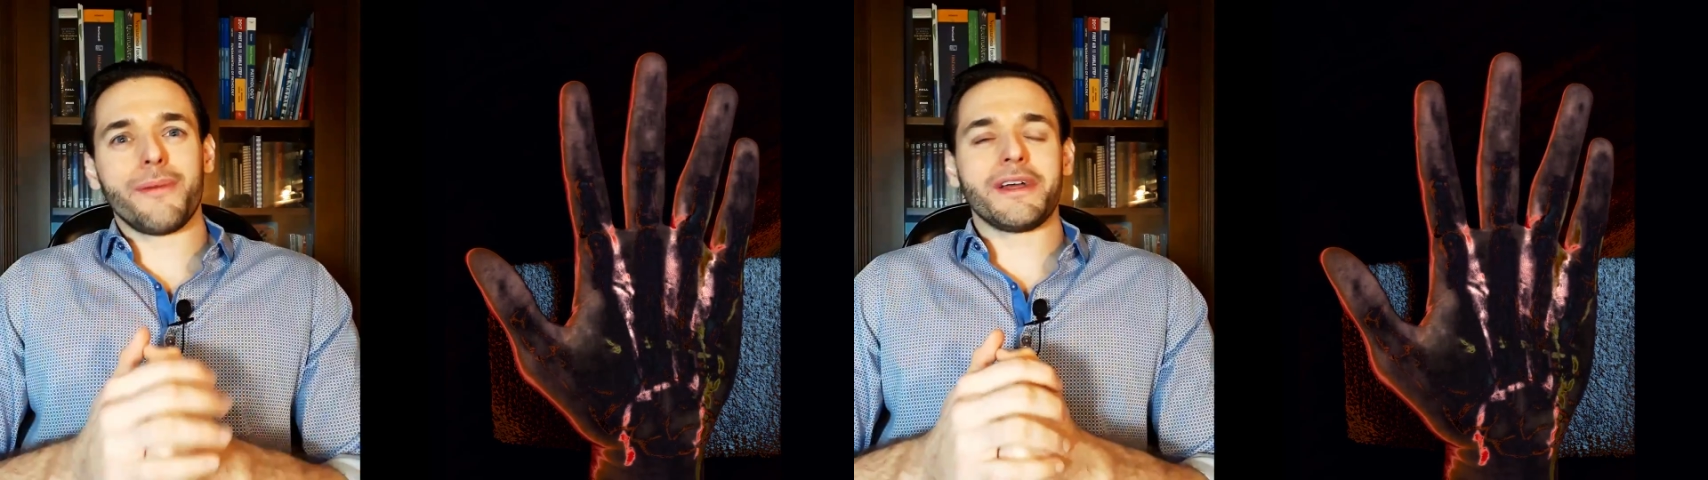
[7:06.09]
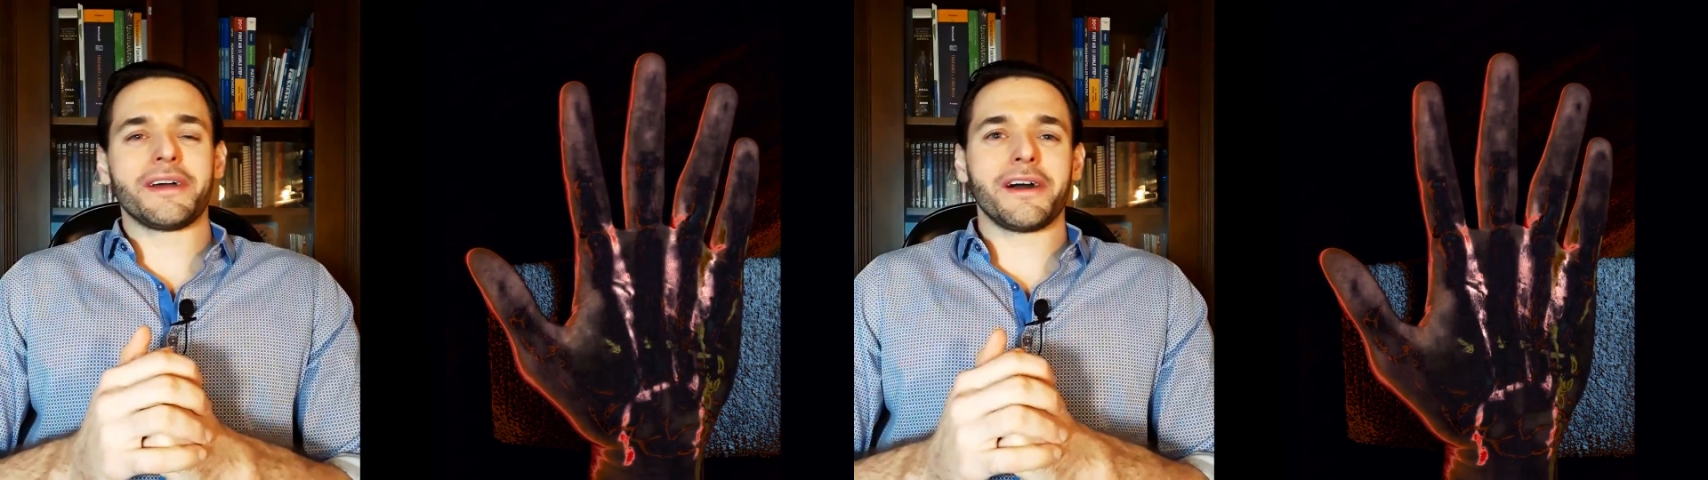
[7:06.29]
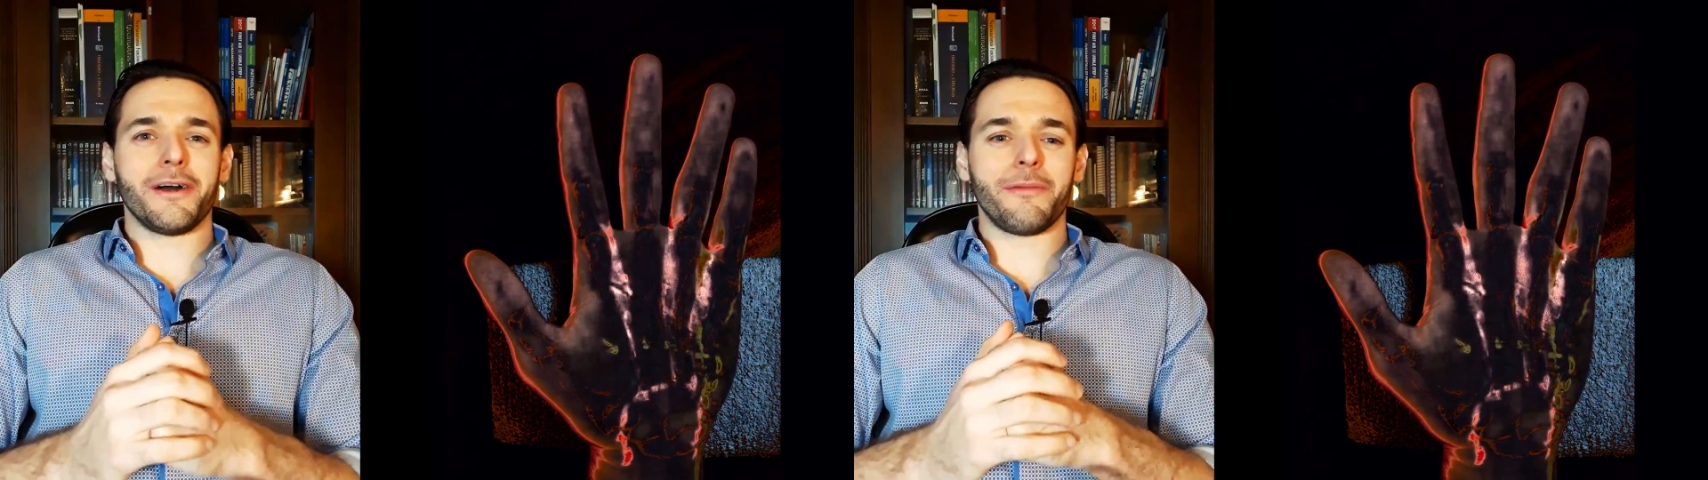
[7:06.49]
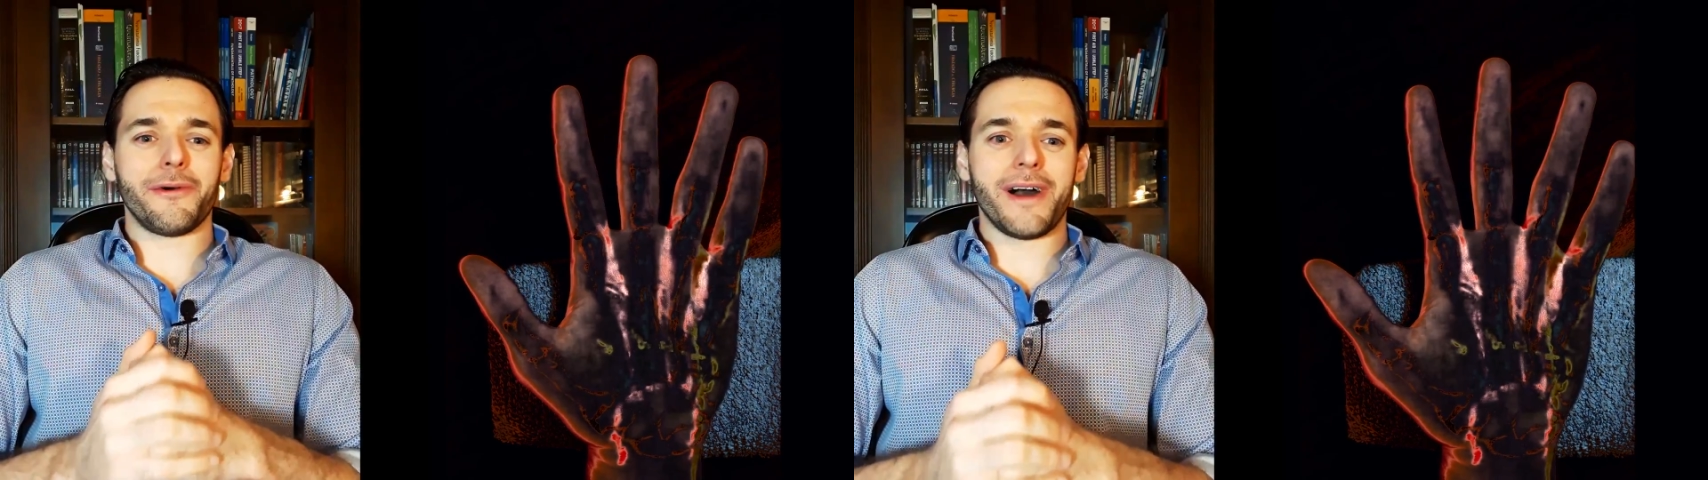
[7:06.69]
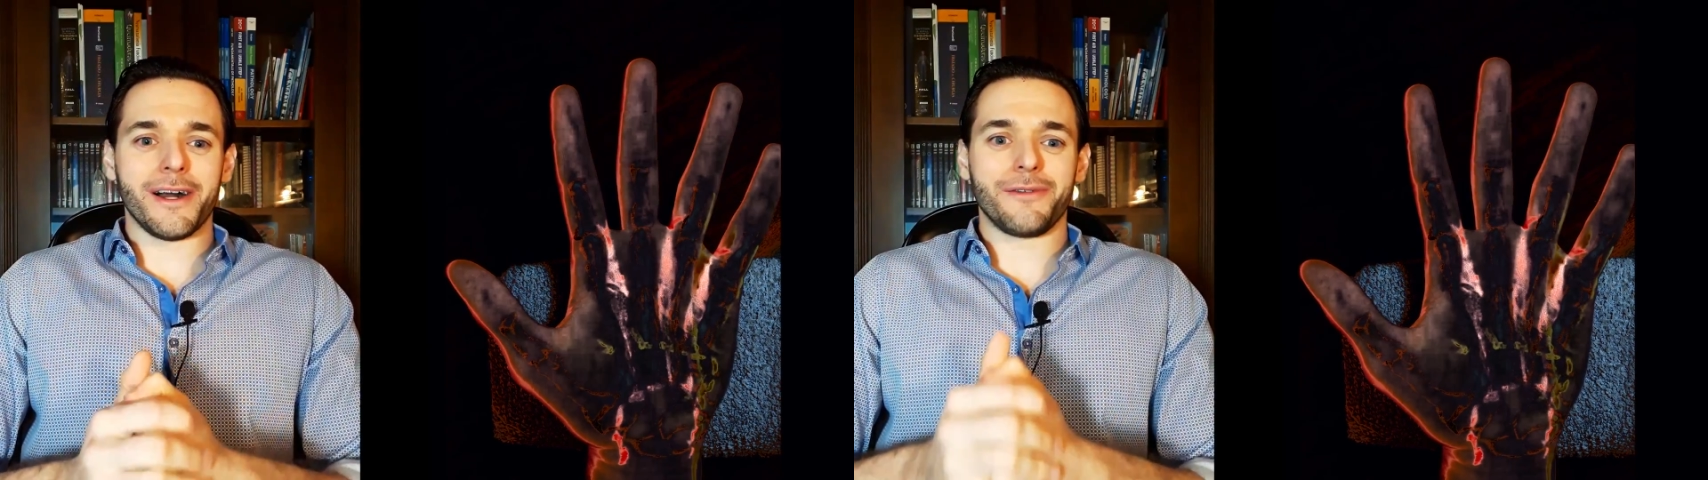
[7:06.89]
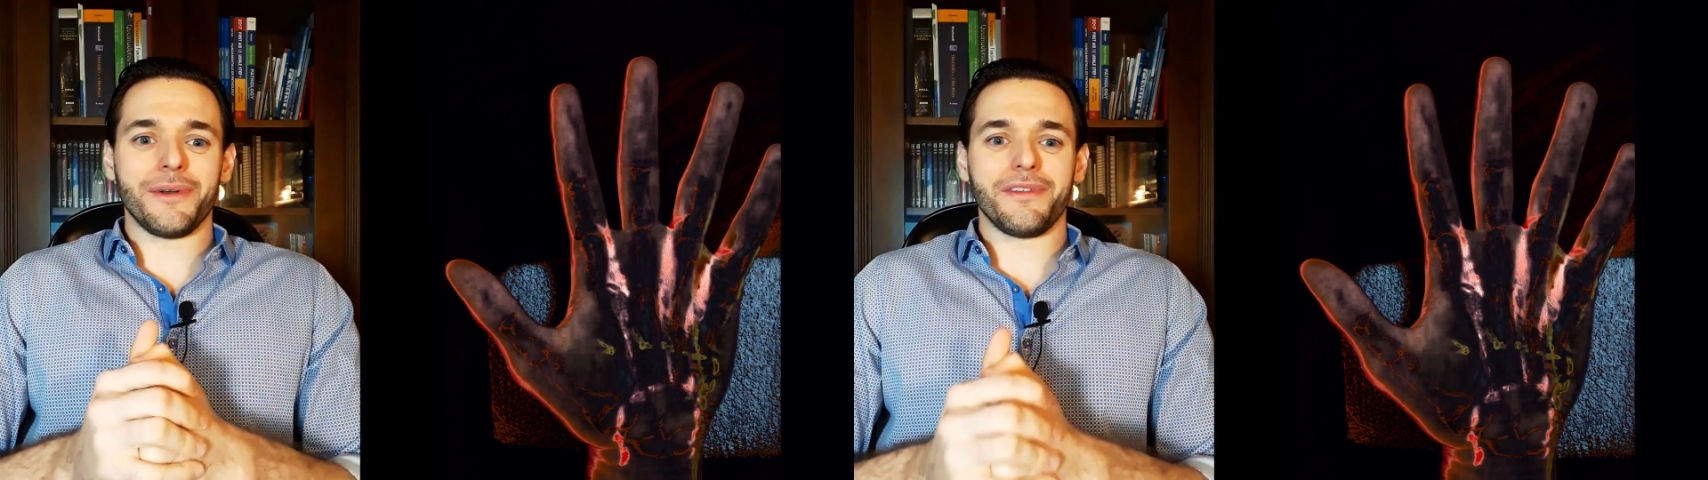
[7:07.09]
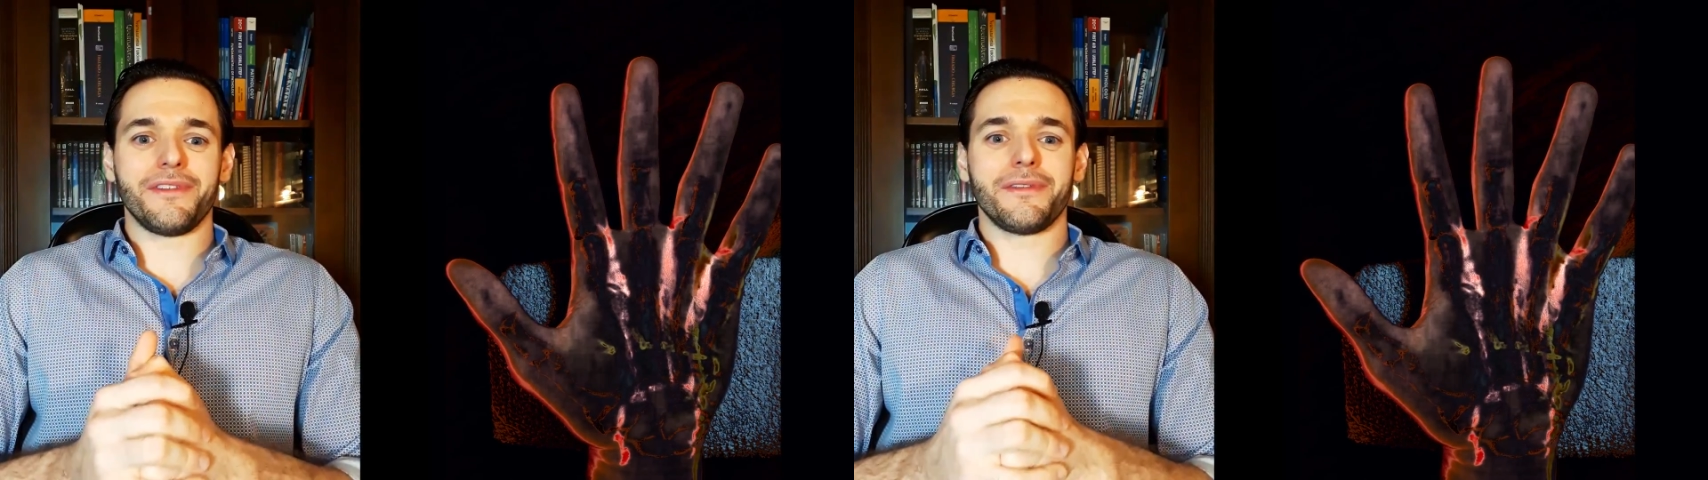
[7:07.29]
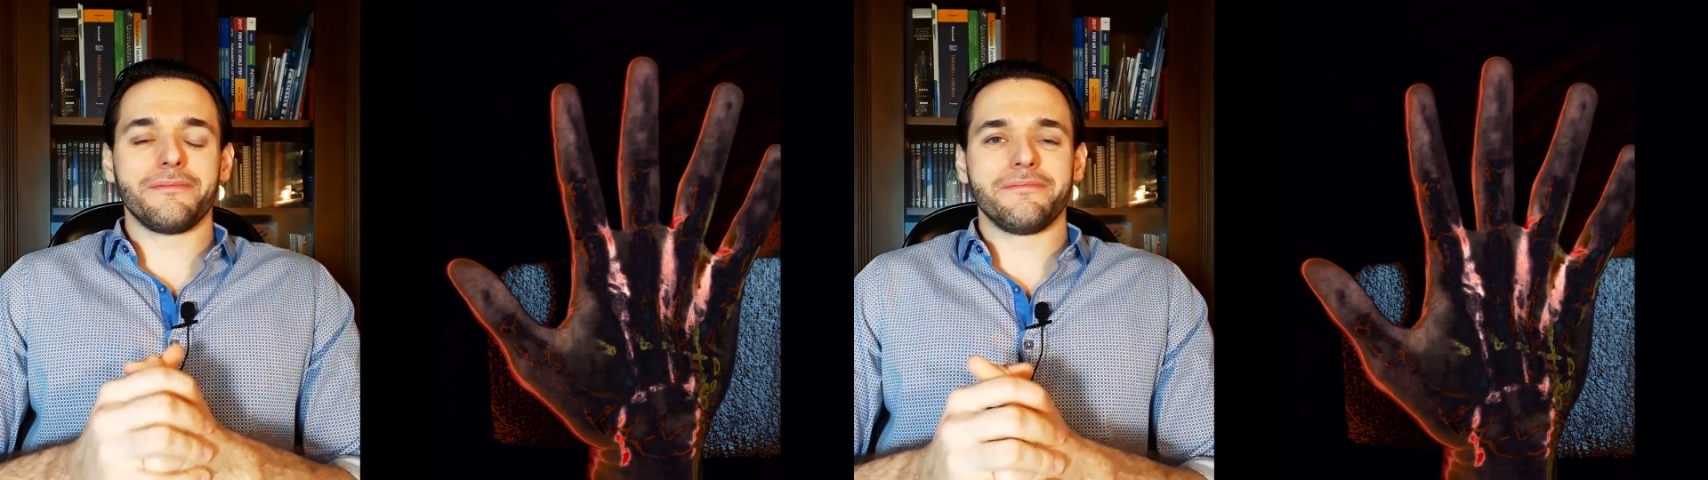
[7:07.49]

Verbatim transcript: metacarpal arteries.